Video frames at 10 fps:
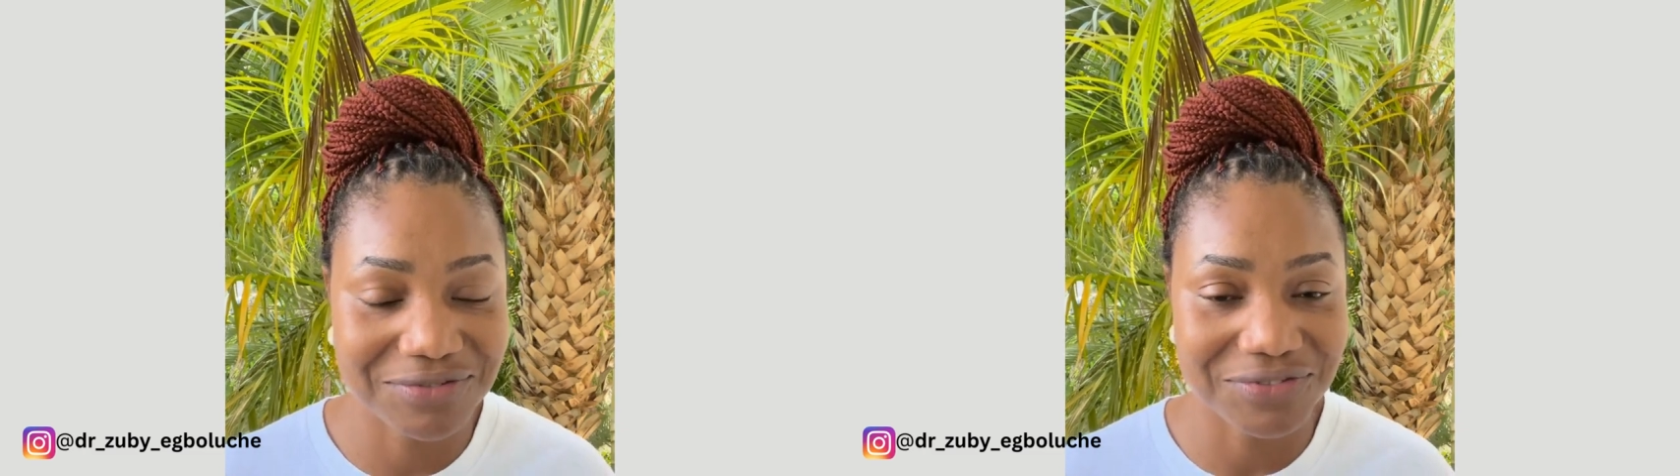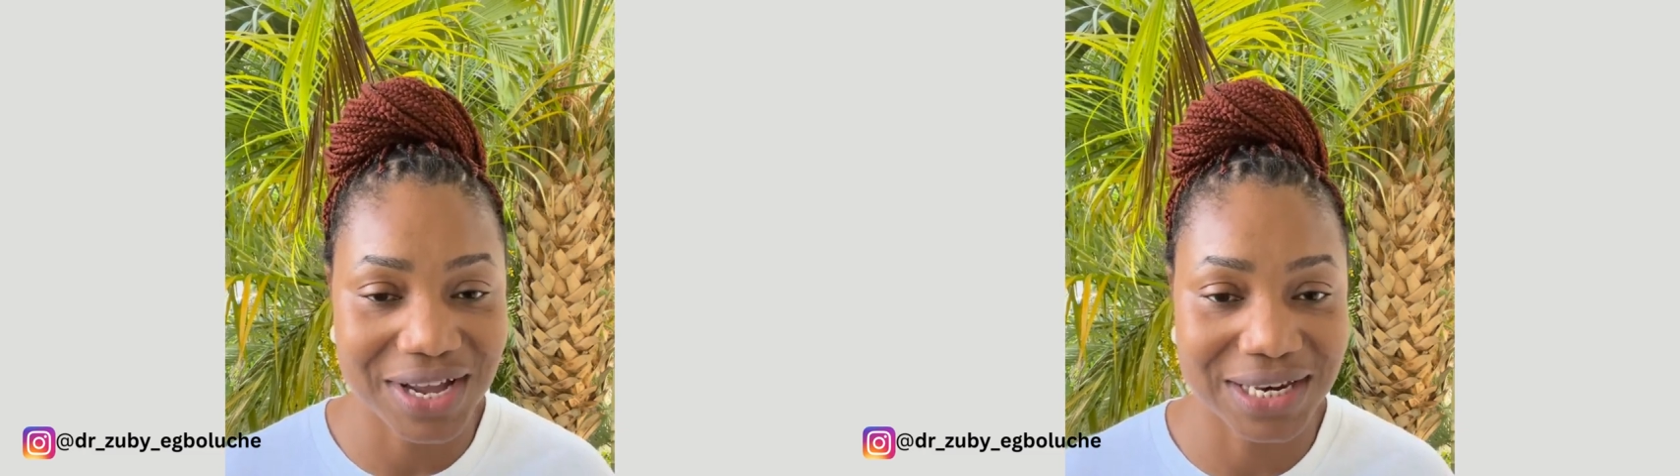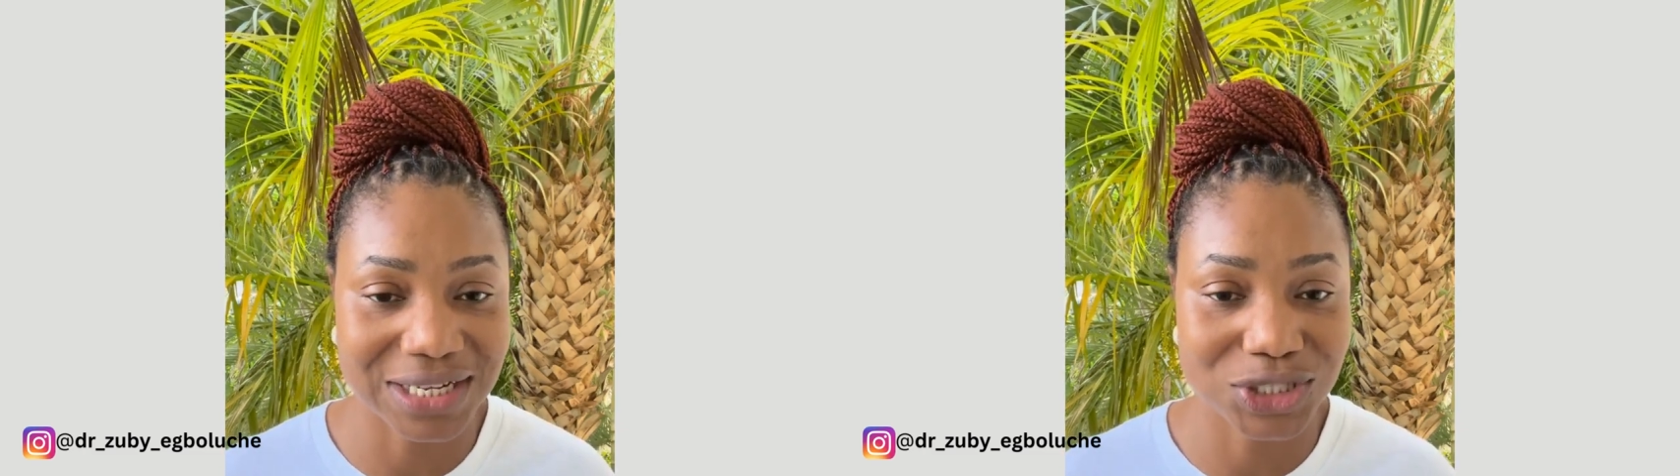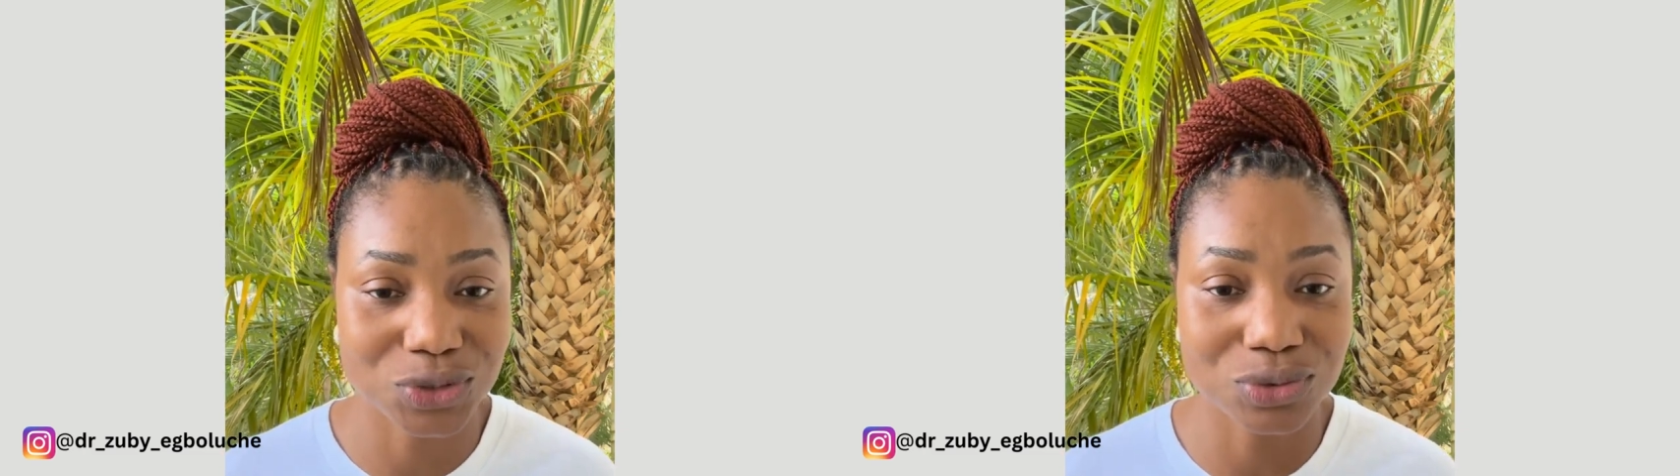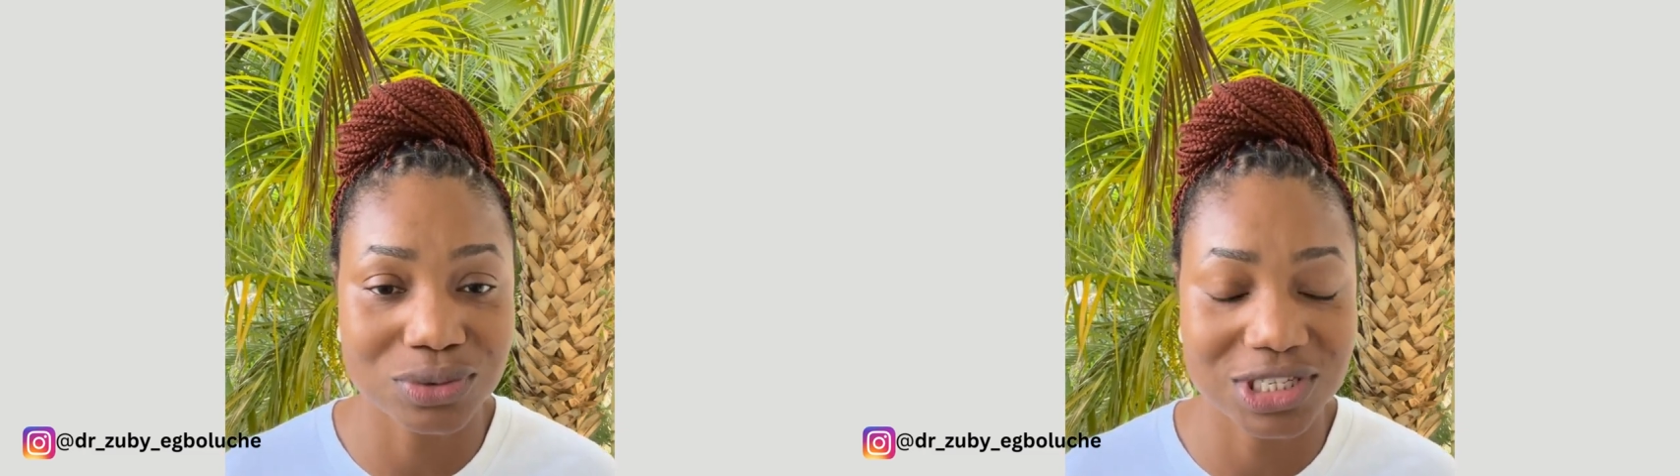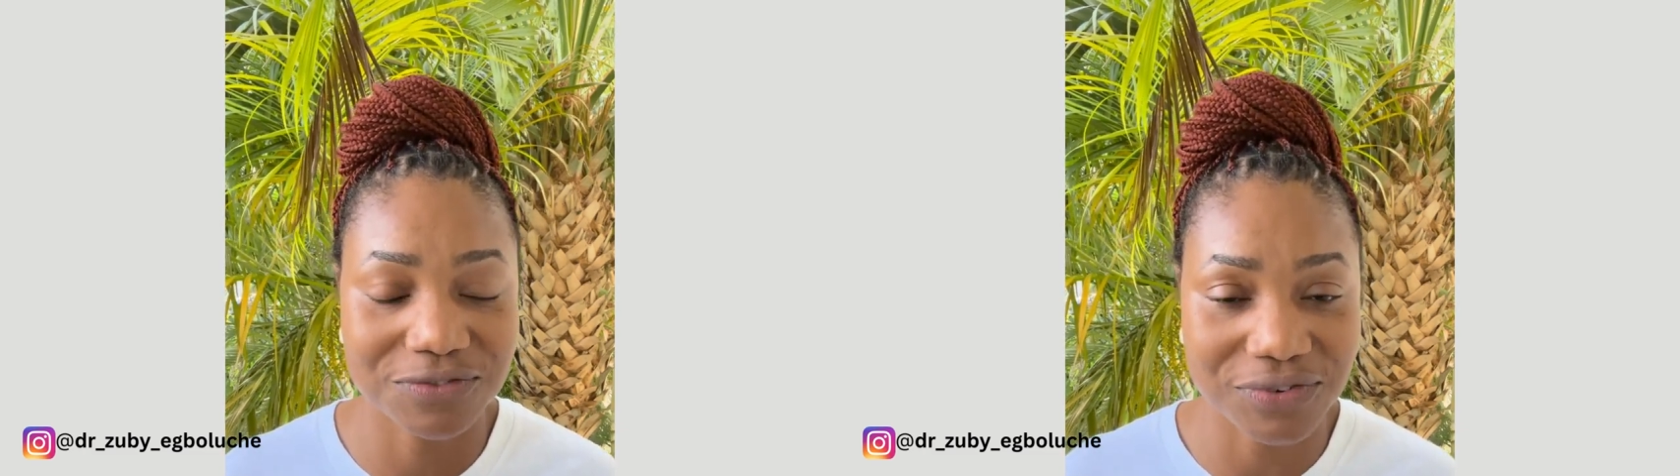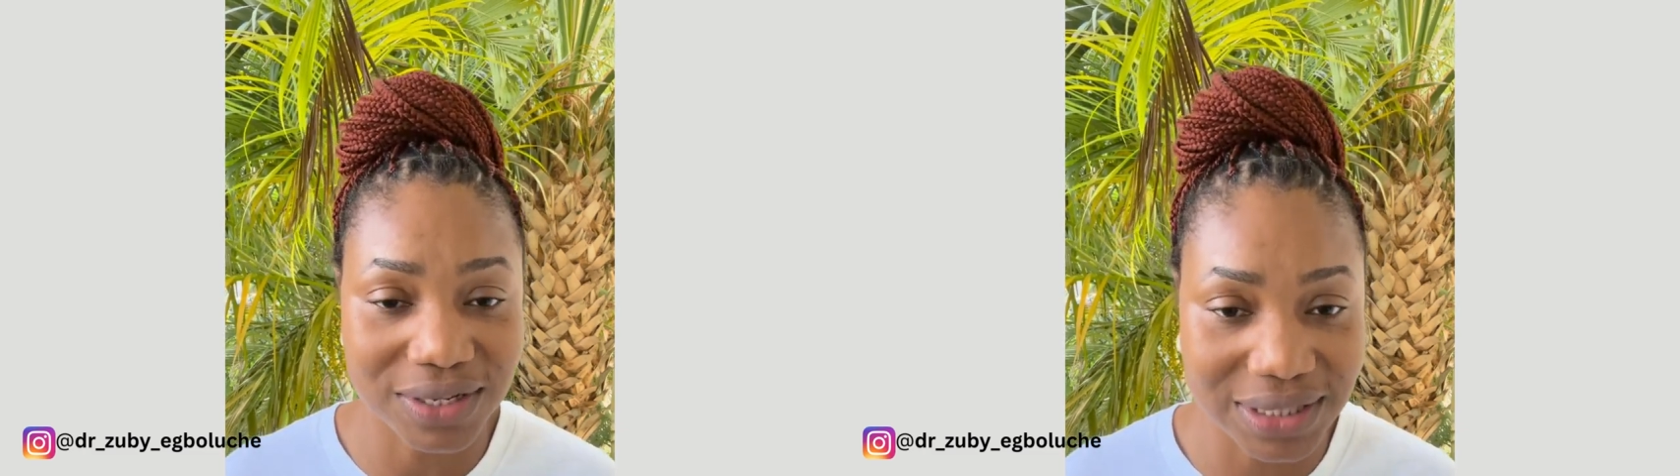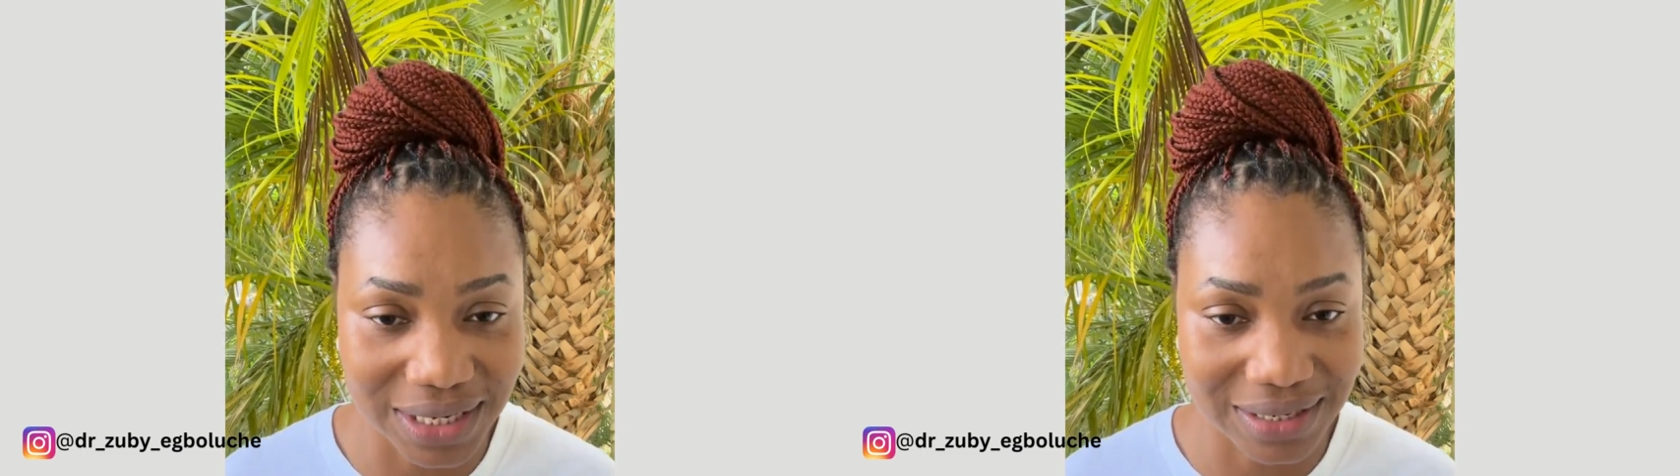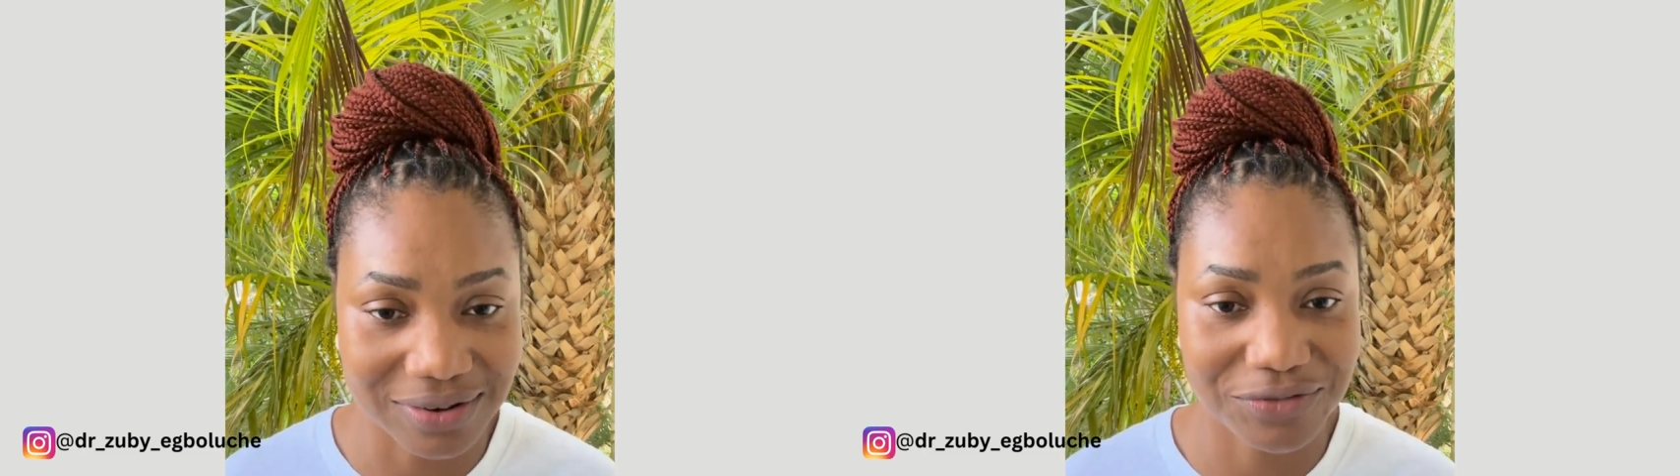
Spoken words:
financial funding